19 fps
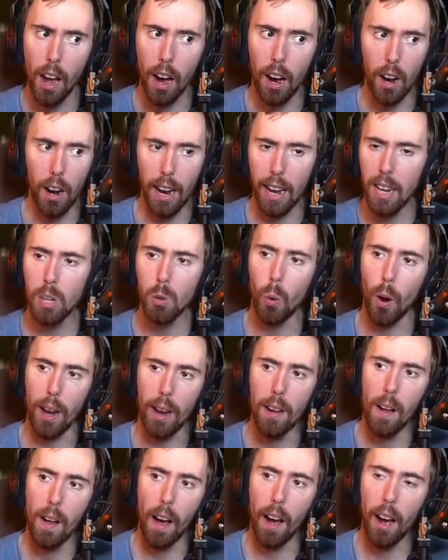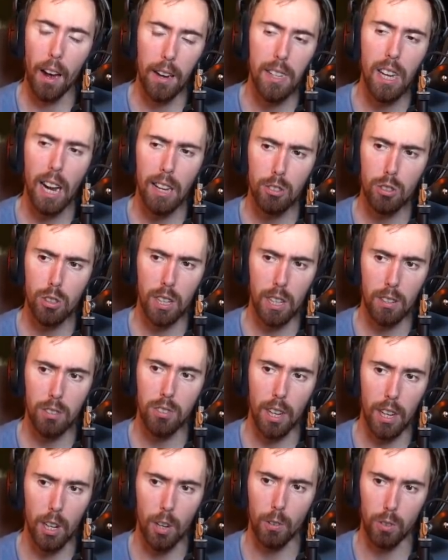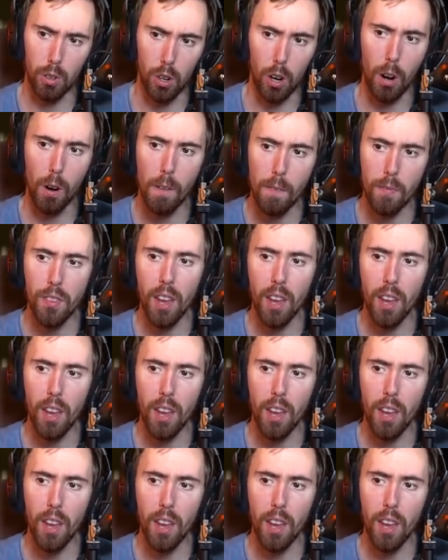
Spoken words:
Anyway, nice looking set overall.